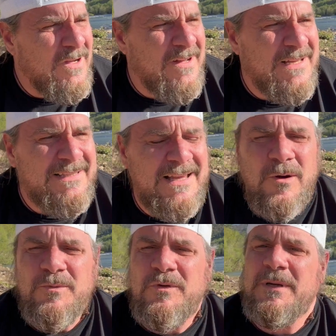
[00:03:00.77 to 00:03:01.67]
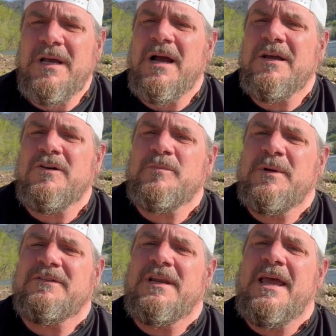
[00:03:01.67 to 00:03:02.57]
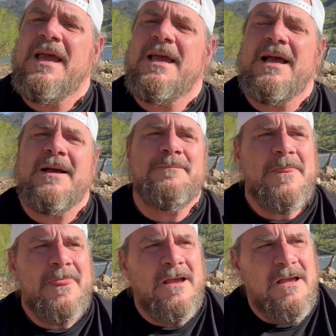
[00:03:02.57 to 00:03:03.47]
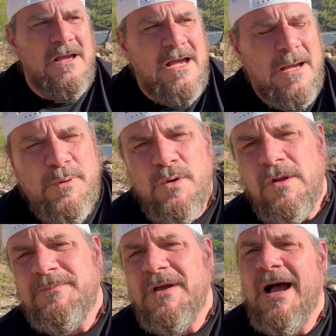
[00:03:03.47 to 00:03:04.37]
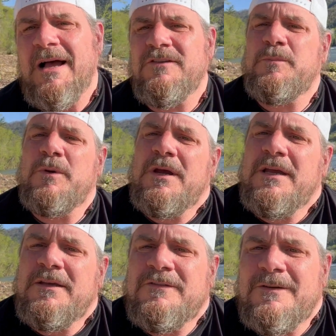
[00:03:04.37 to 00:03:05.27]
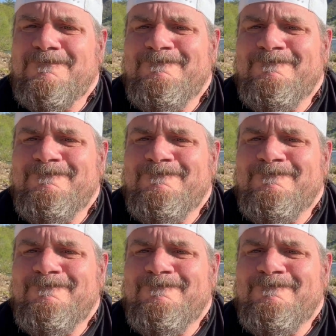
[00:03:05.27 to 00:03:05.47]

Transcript: got to help so many hikers, but today I pulled up to Hot Springs, and